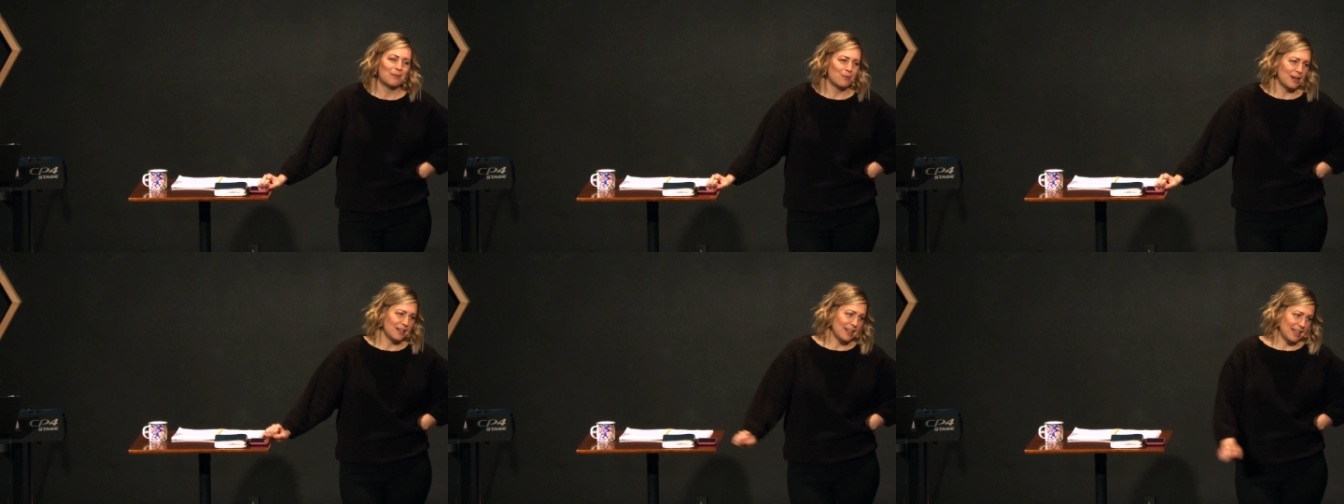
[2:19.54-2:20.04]

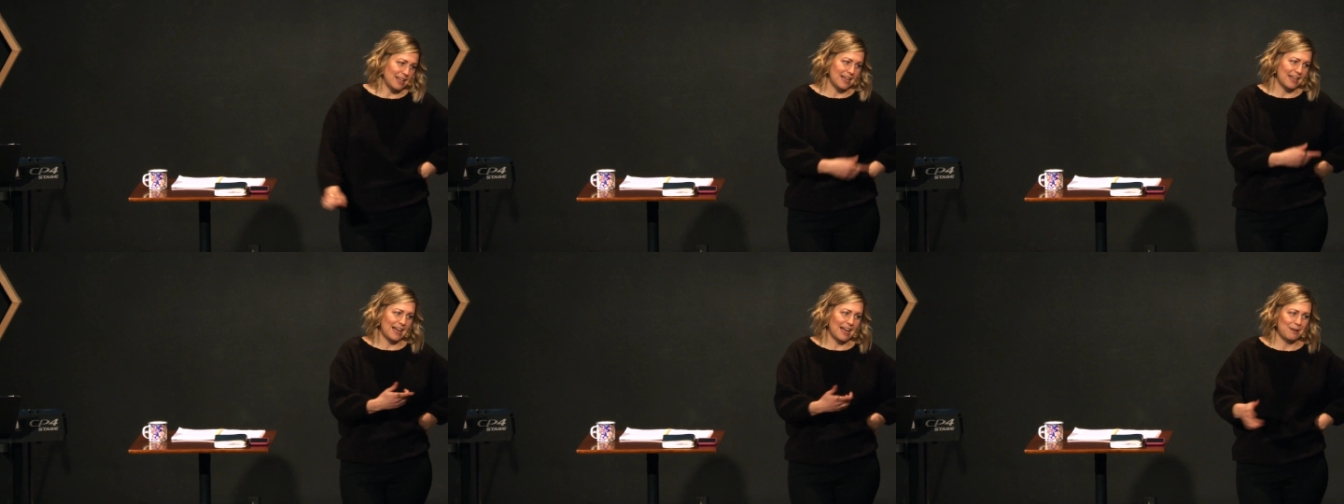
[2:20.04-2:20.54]
One
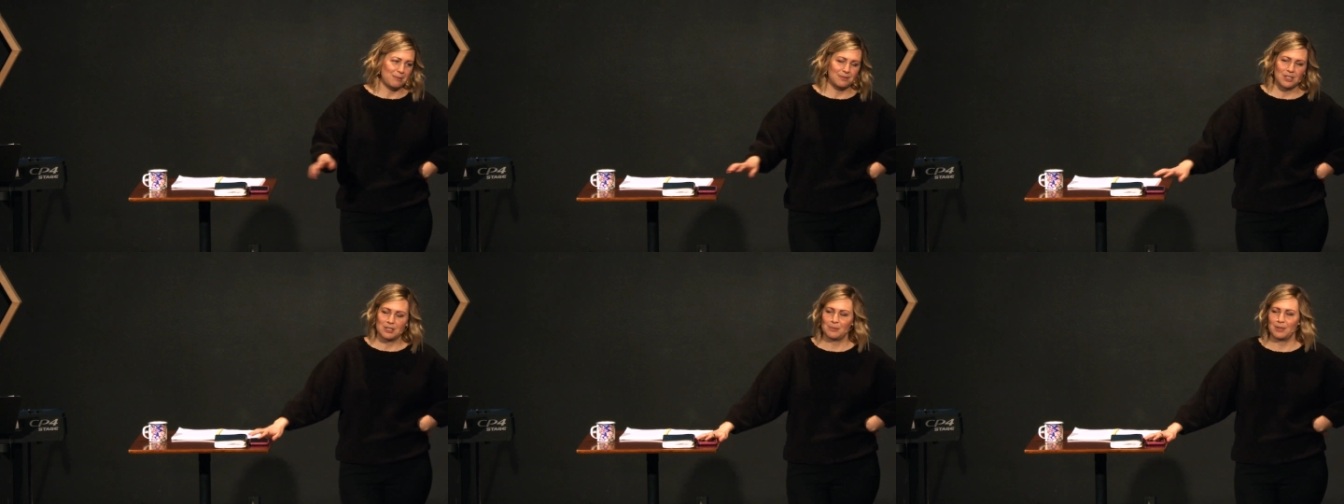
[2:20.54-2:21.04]
thing I
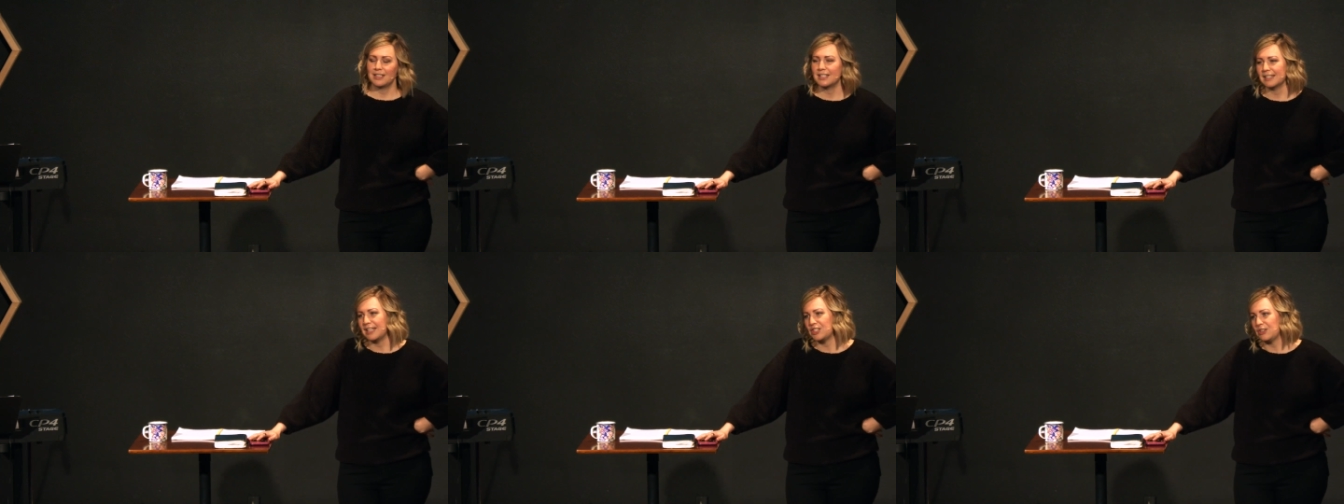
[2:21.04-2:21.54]
just wanted
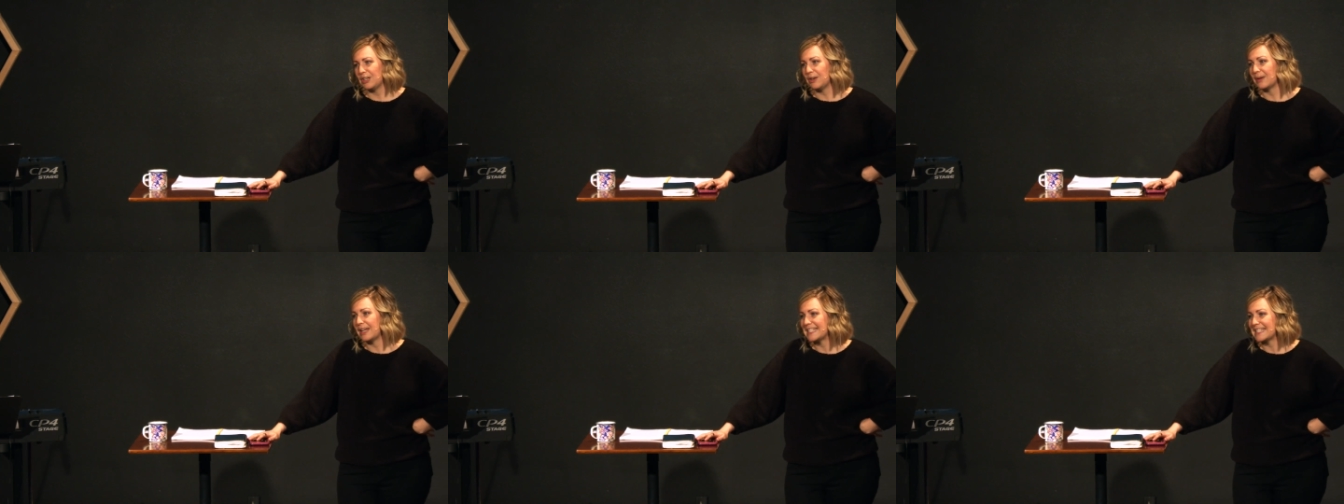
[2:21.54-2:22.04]
to let you
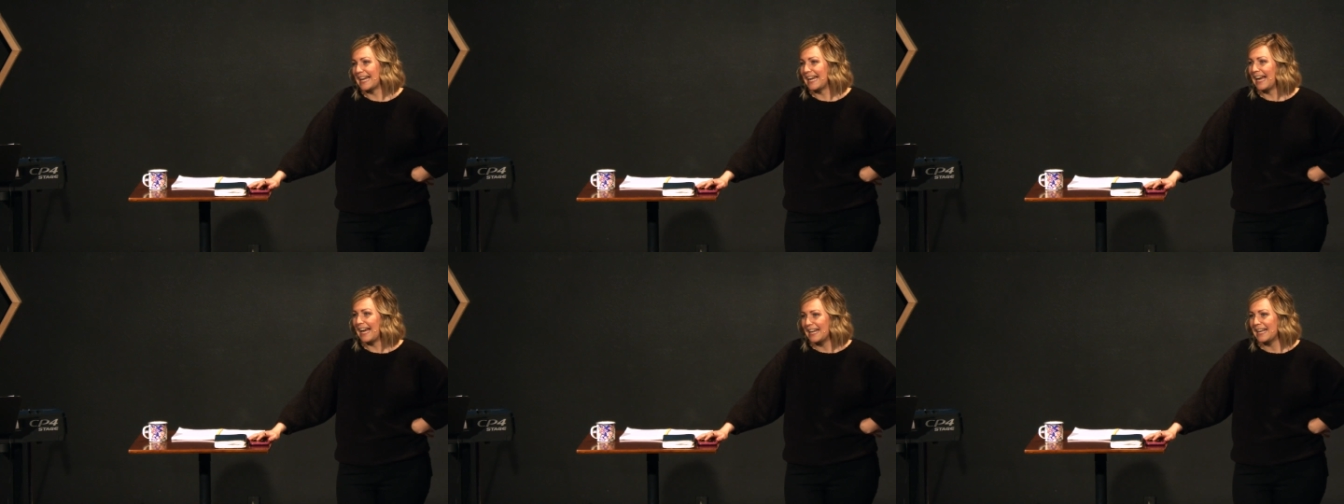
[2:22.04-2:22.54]
know is that
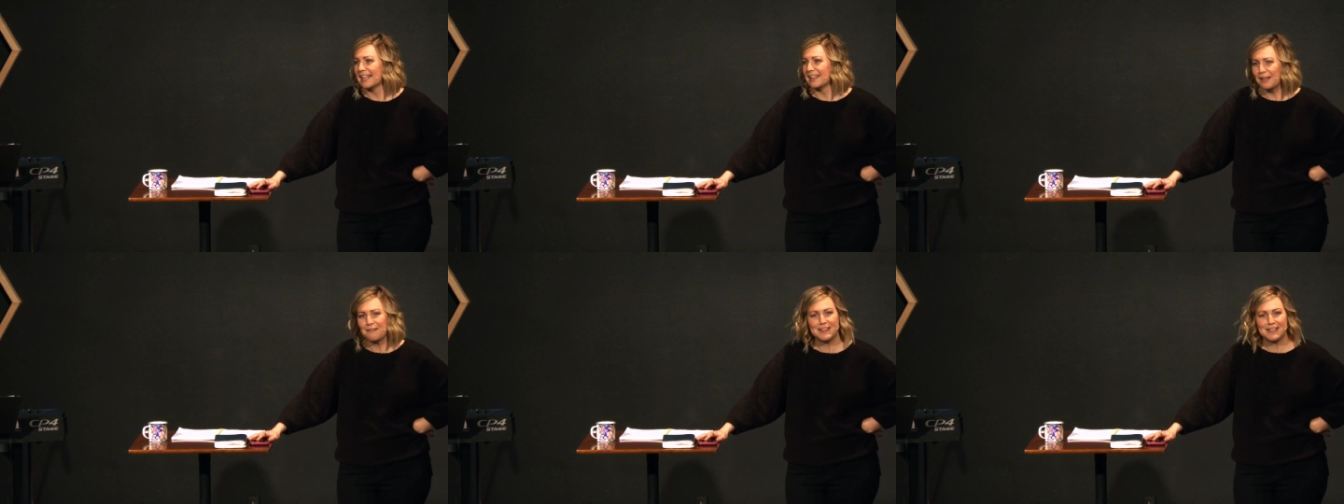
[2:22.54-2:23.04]
I
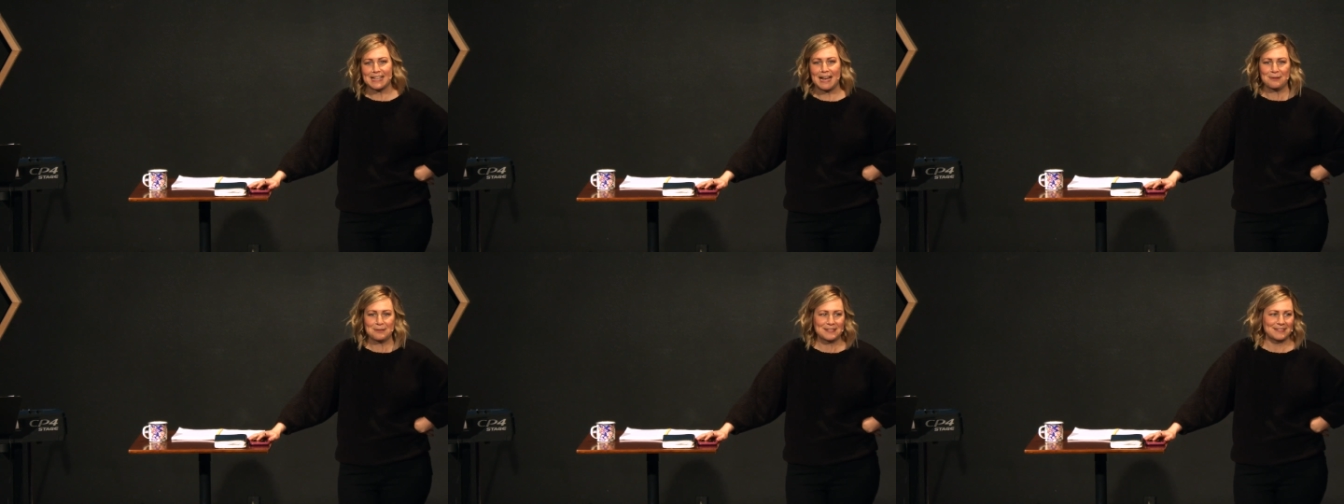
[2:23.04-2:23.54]
love this
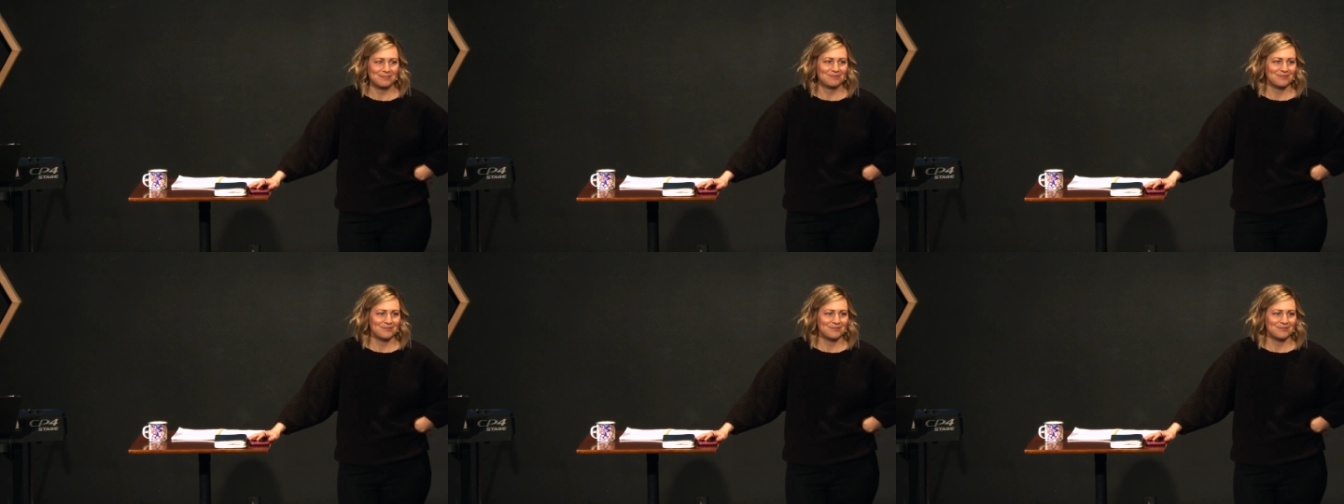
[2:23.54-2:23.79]
house.